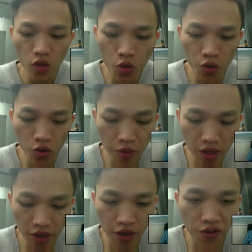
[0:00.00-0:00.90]
You
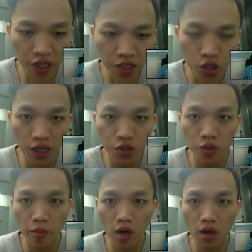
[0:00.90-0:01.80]
mean give an
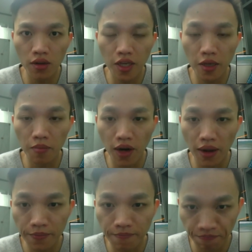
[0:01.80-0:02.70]
introduction about our team, right?